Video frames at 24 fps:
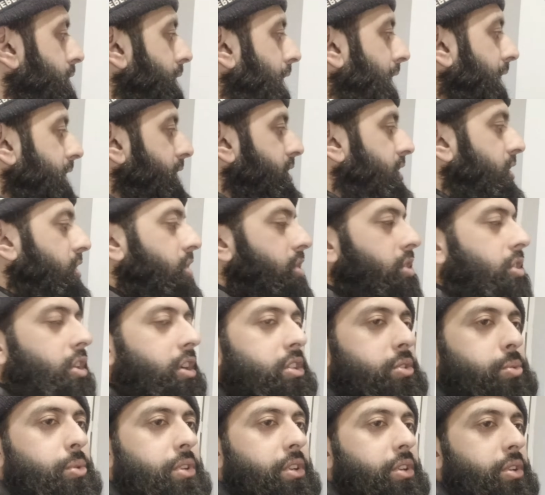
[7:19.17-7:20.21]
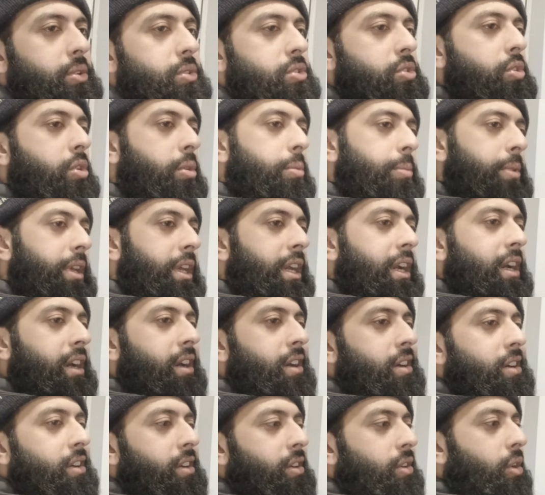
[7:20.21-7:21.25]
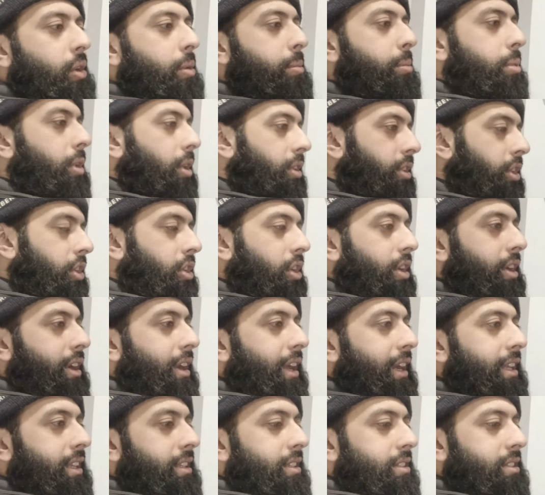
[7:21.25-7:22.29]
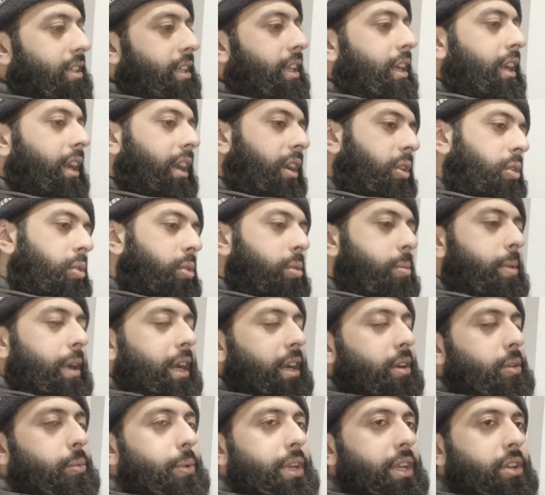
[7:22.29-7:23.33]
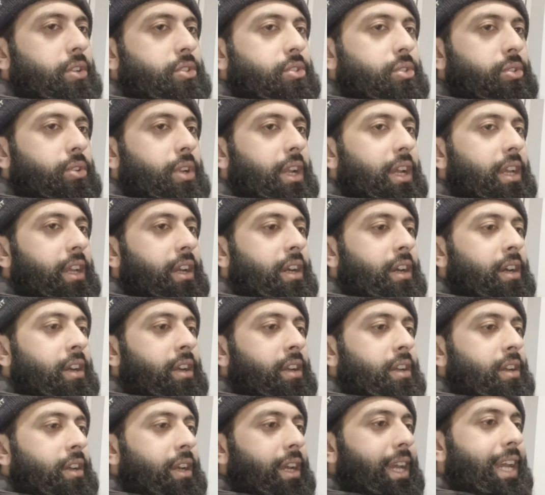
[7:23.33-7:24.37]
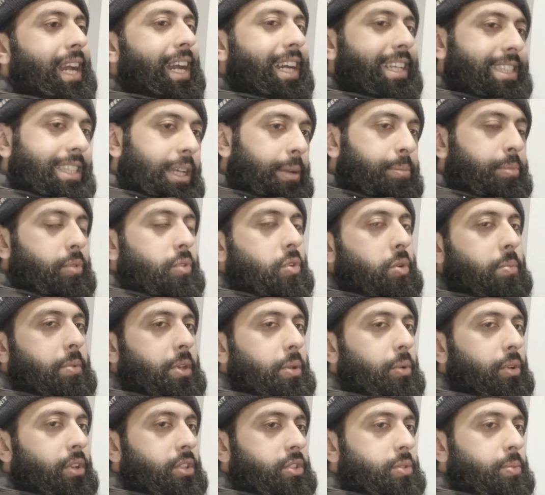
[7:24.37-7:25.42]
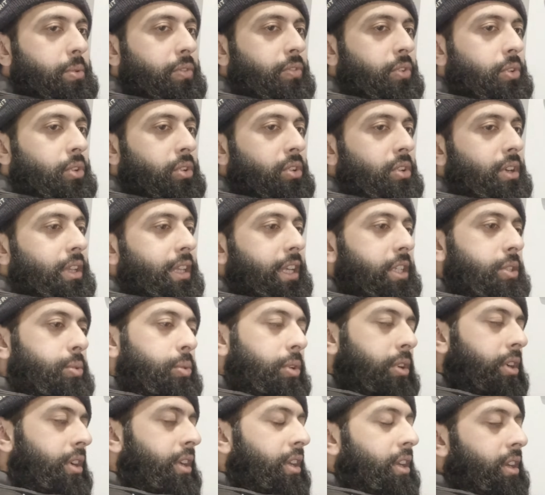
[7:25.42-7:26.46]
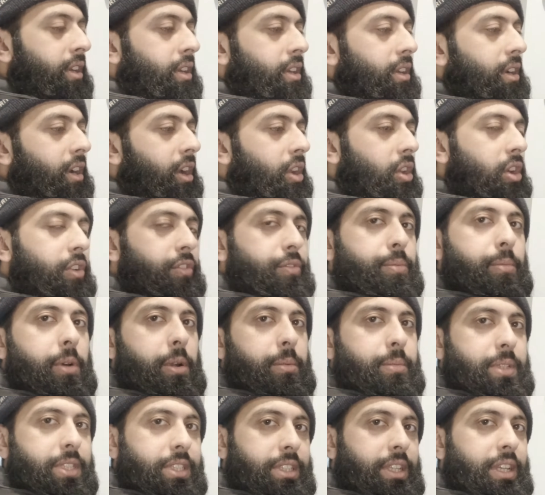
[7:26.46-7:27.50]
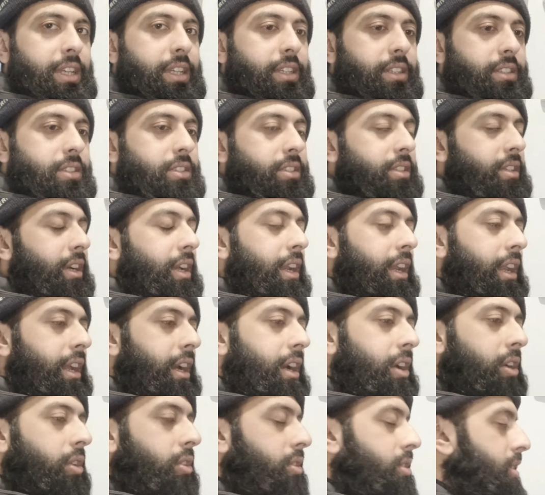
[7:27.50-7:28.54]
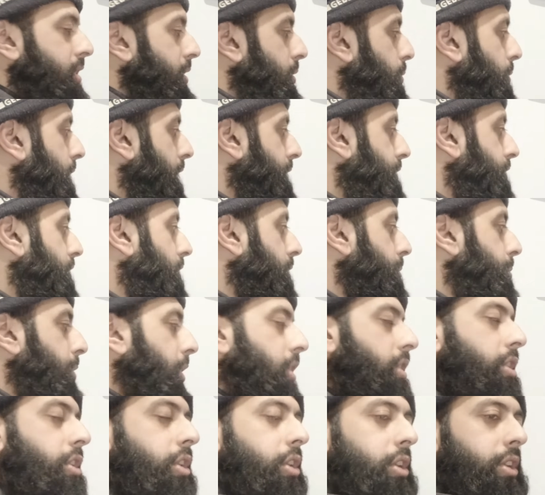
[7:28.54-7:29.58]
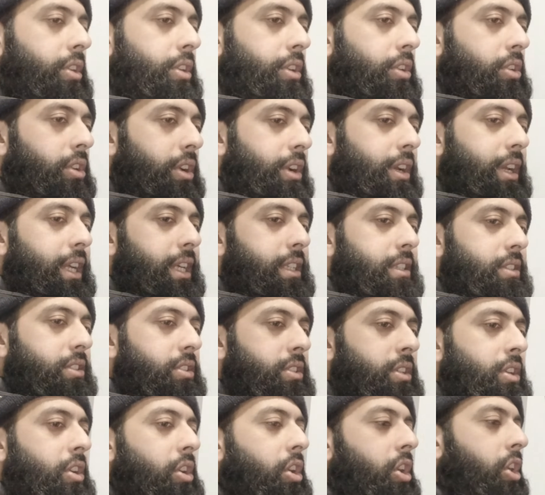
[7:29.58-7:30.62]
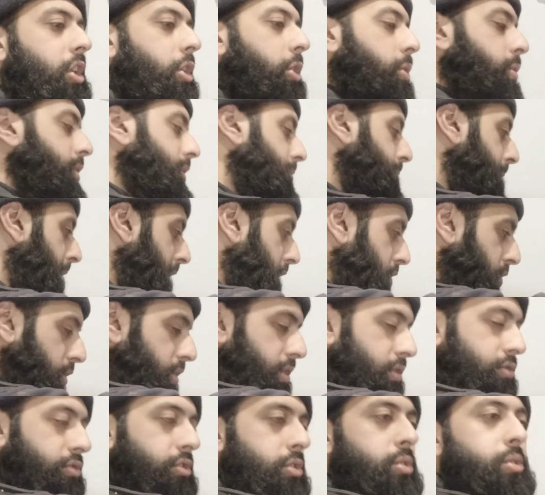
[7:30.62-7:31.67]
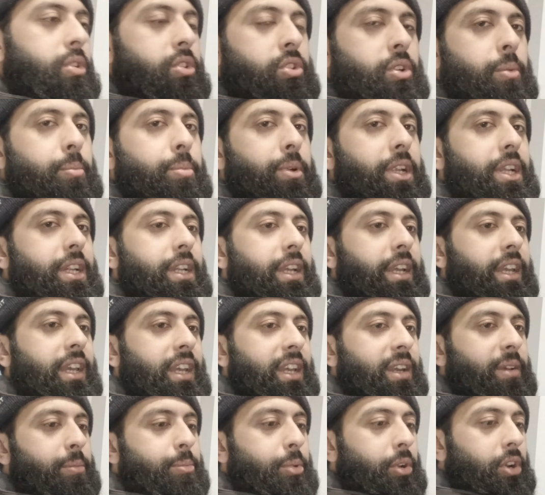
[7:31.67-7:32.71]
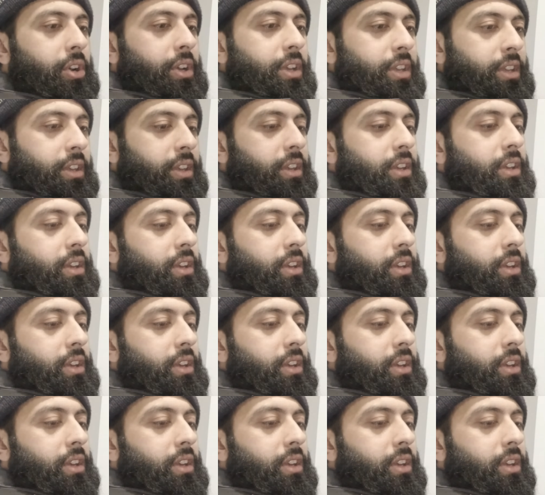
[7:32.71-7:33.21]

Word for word: The last thing you guys want to do is come here, unblock the condense, and then I call back a week or two later. It has happened to me once before, and that's why I learned my mistakes. And now, whenever I unblock a condense, I'll always make sure the route is completely clear by